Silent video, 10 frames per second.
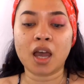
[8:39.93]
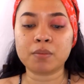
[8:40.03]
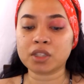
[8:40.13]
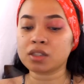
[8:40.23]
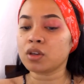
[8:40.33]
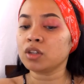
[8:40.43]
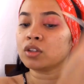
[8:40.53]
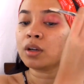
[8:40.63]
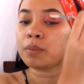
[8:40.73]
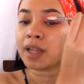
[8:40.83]
I'm just going
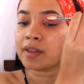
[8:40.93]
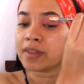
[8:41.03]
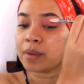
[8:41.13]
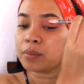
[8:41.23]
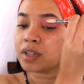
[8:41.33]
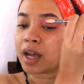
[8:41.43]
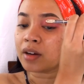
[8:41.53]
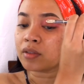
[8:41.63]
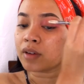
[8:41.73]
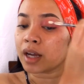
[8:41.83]
to apply them
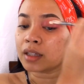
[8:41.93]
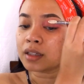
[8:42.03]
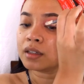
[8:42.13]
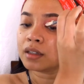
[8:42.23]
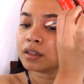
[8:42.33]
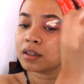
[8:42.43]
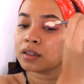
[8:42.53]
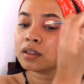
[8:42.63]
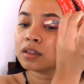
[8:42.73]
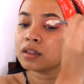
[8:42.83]
directly
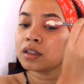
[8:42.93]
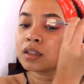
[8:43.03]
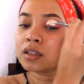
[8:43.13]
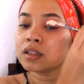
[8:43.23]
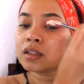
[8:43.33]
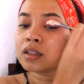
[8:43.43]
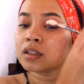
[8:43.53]
on the lid,